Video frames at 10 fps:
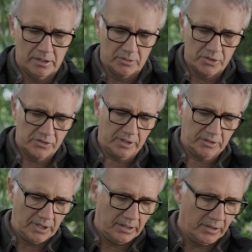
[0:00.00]
I'll just
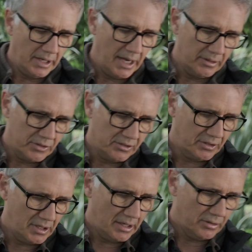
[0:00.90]
extend that out to
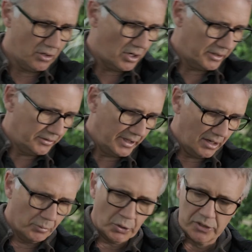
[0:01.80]
see how the height is. Now
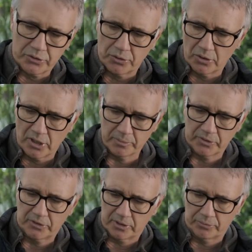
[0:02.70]
I'm pretty tall, I'm
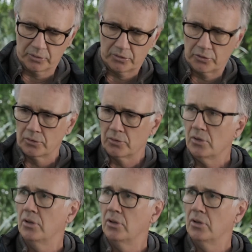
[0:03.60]
6'2",